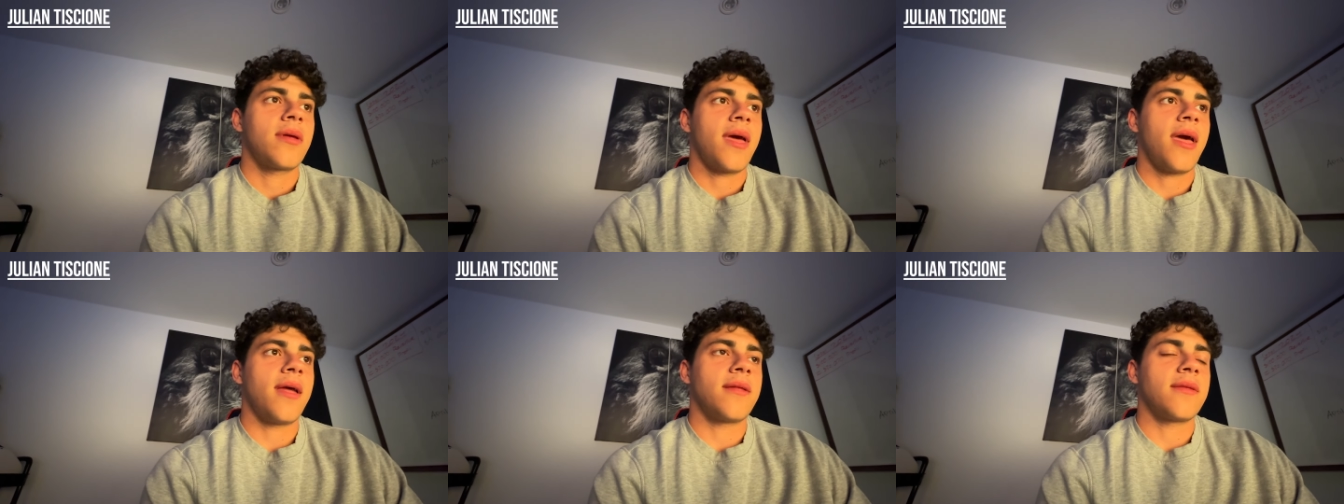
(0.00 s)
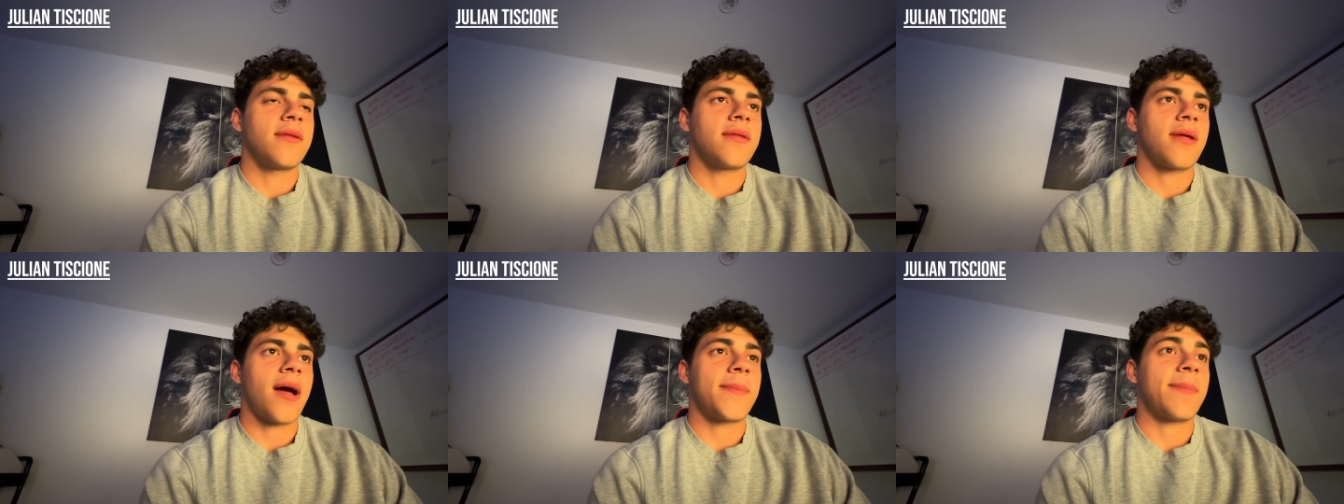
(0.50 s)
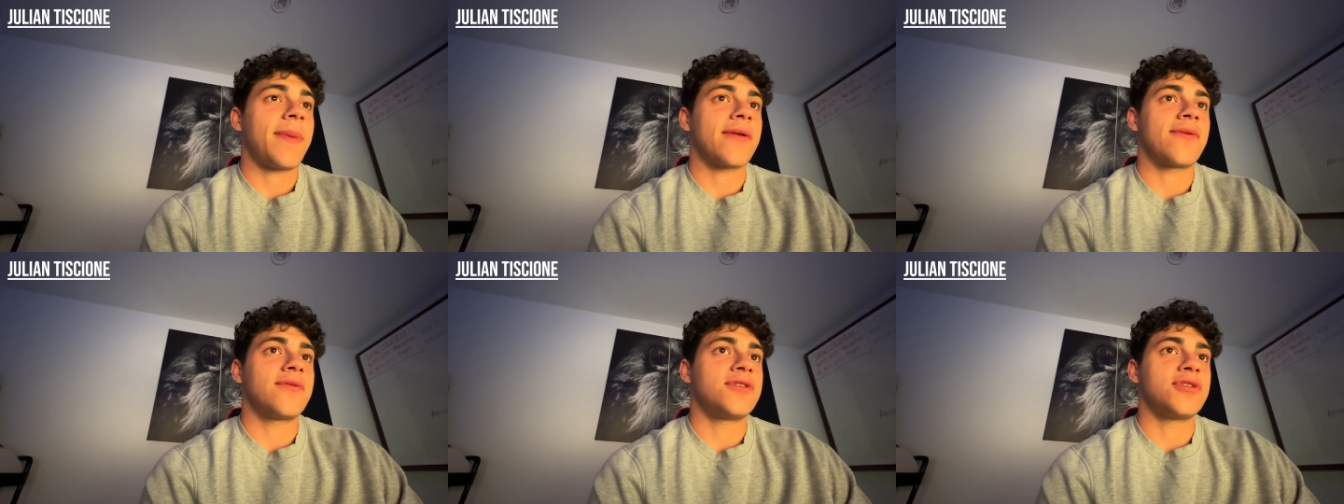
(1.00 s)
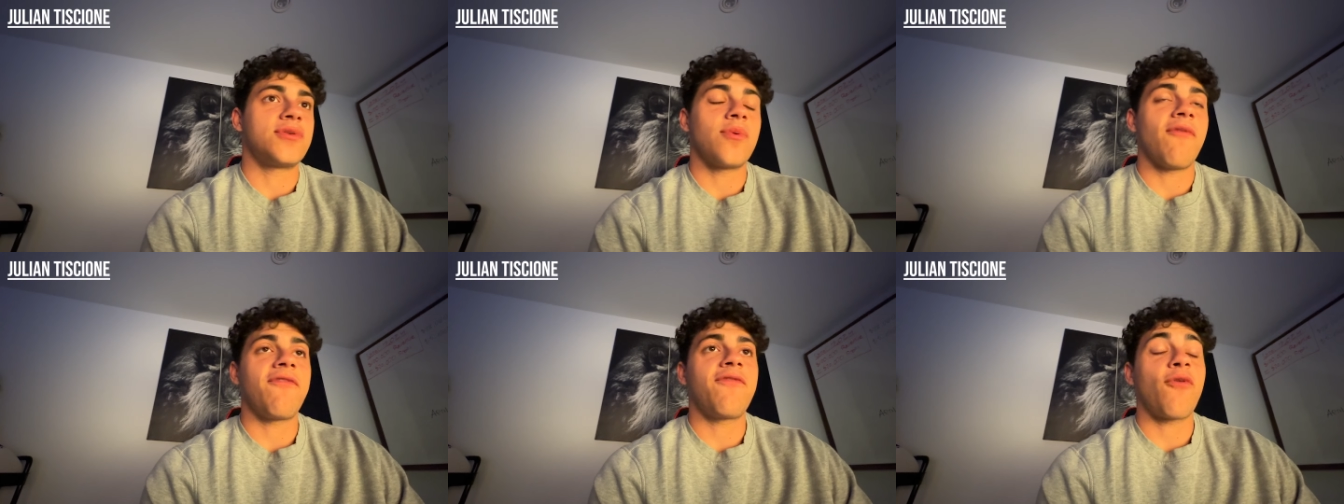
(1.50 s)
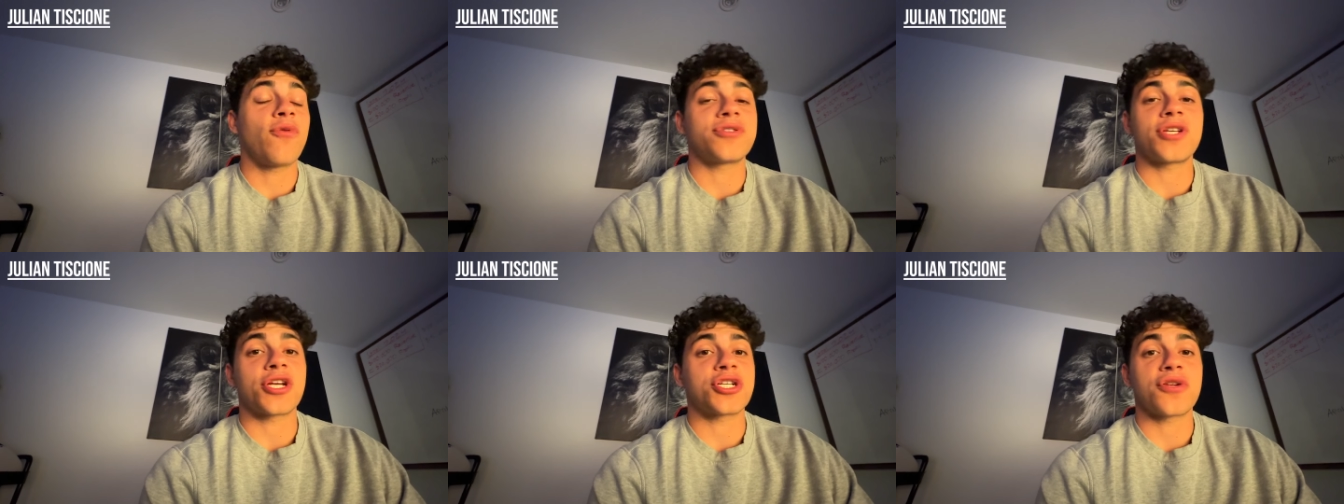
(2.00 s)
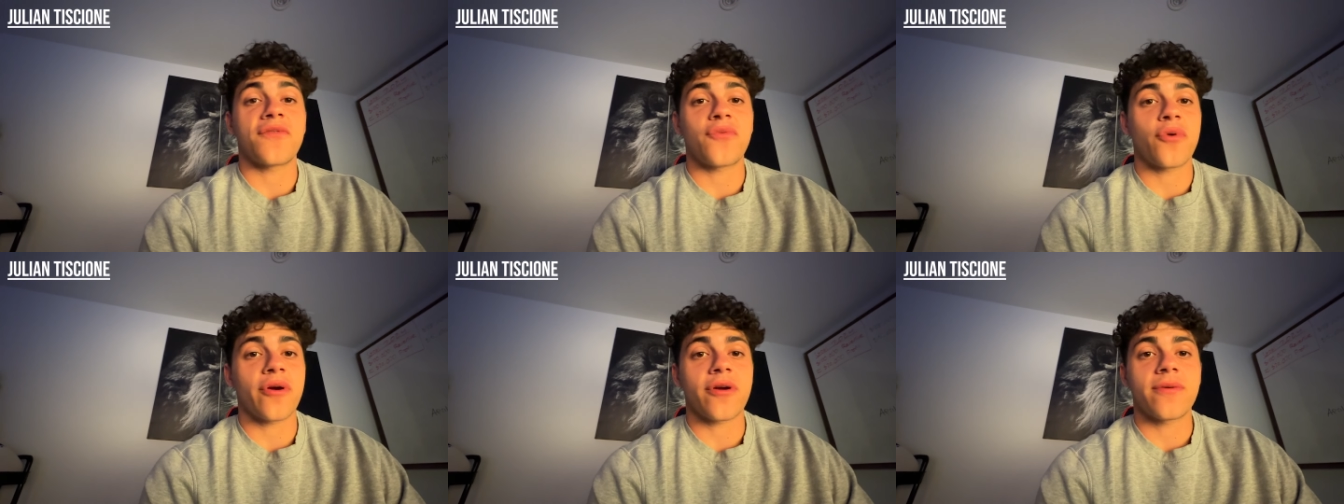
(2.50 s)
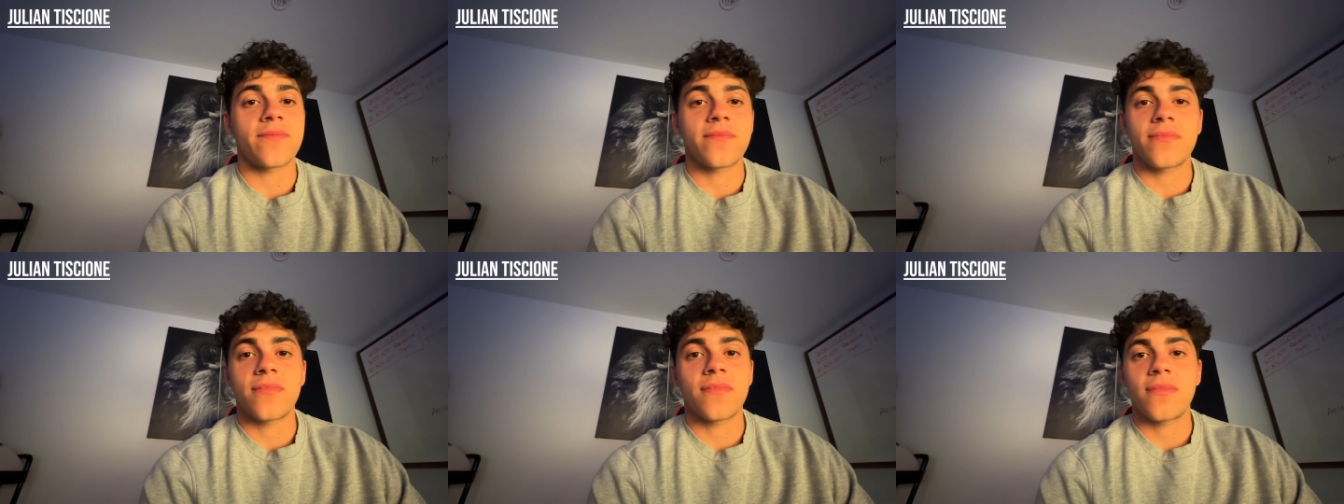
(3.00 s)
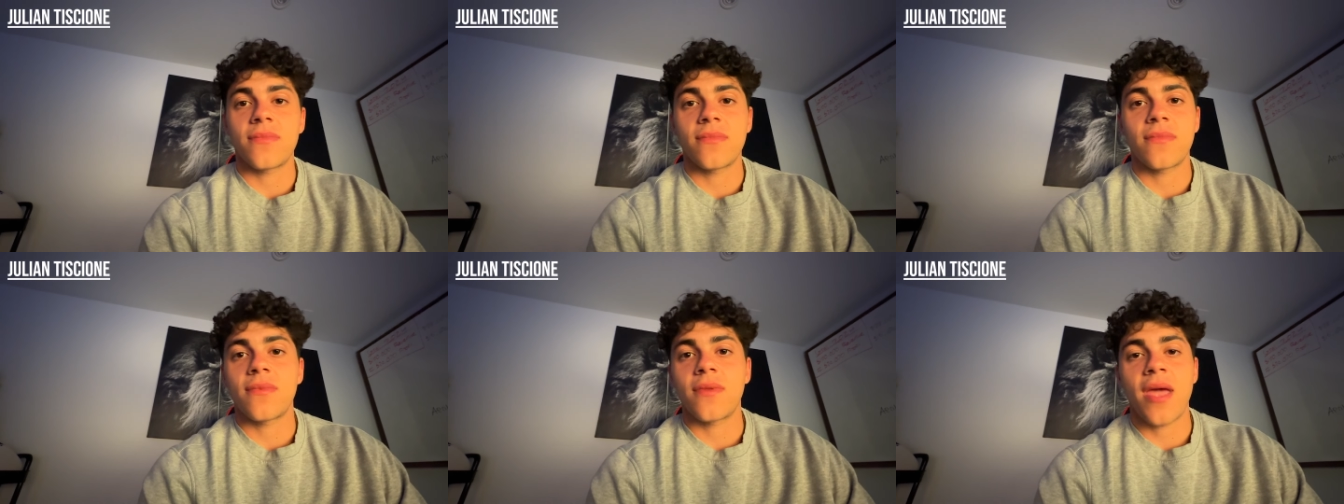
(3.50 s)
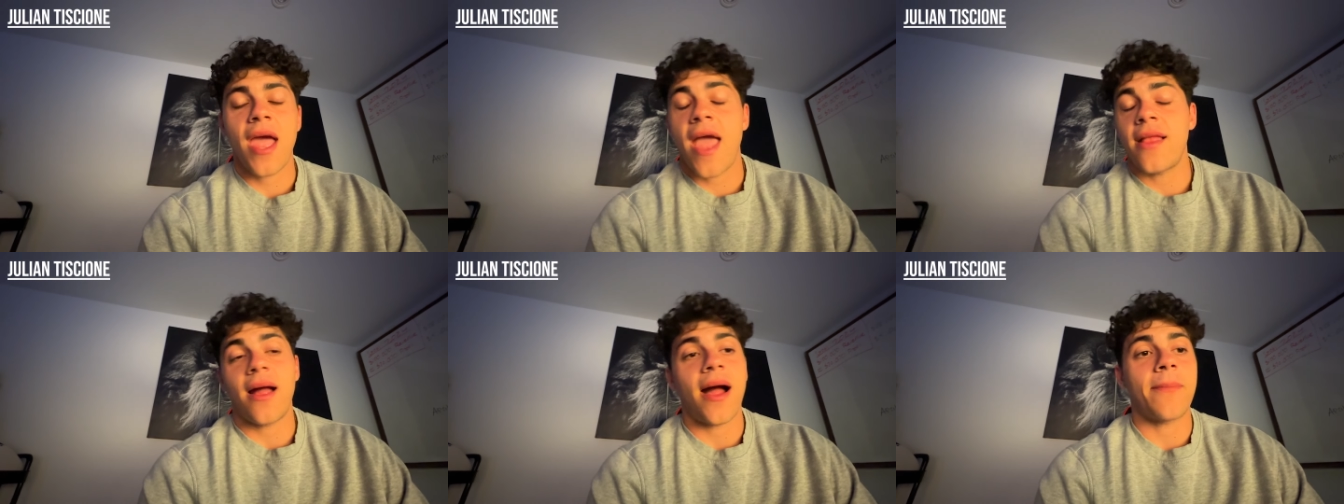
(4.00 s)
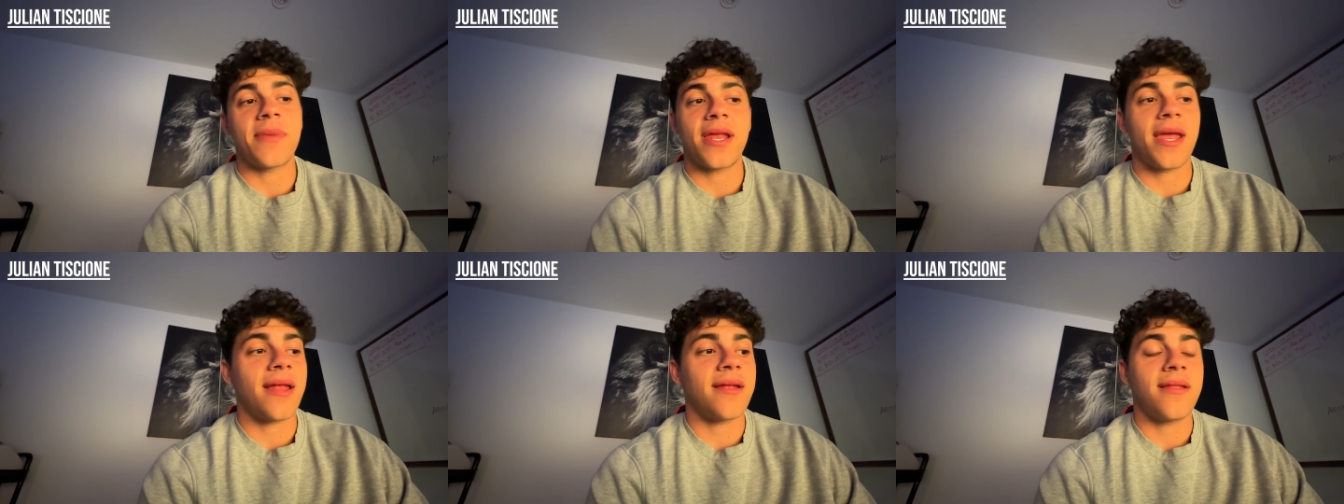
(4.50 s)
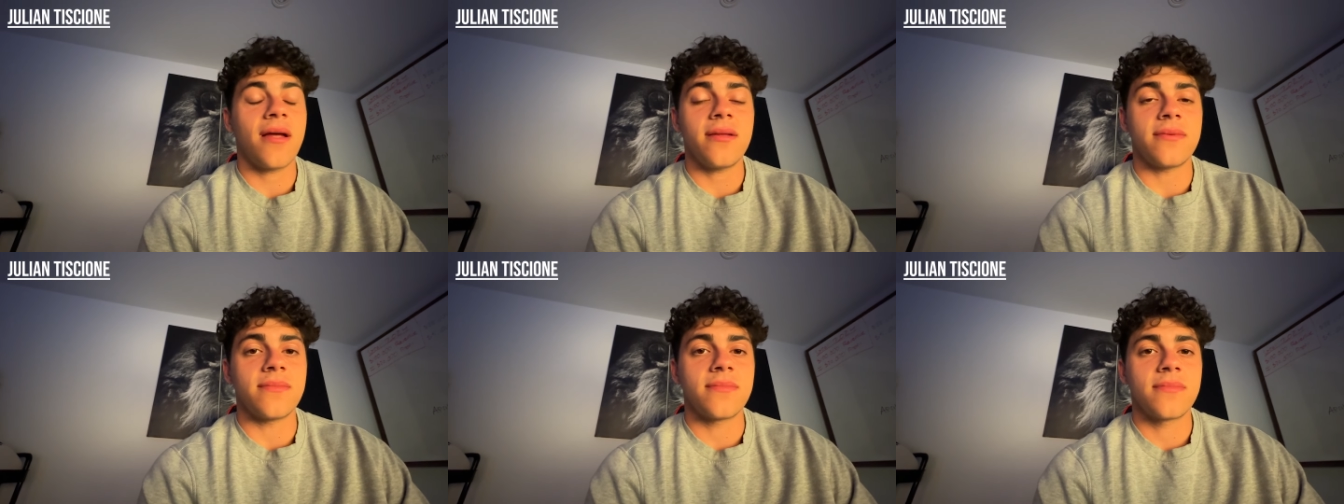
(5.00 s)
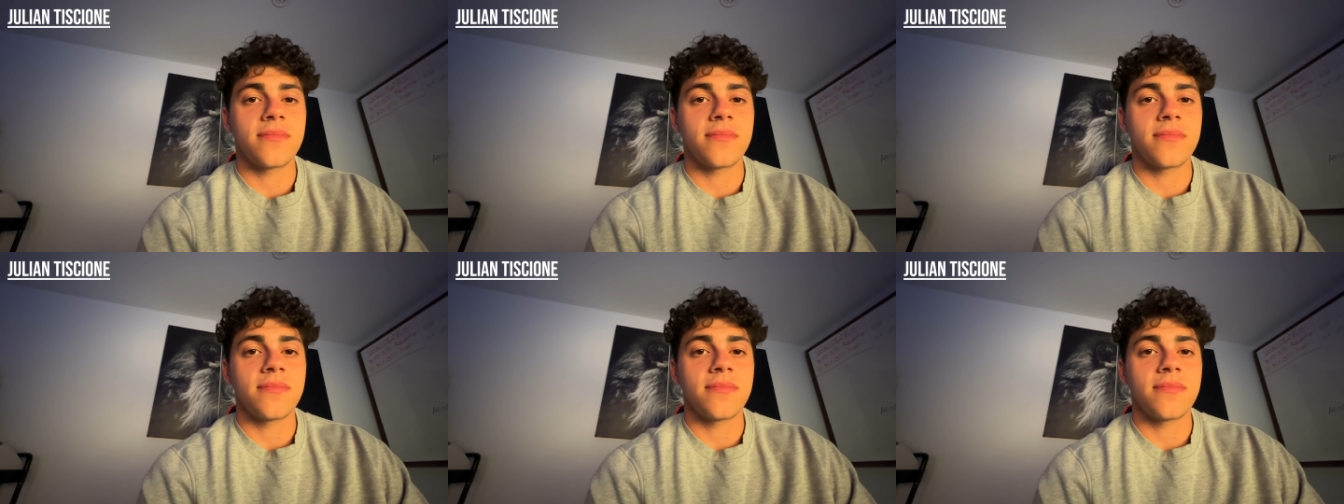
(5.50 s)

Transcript: and I'm about to just do a full session of work. And I'm going to get it done.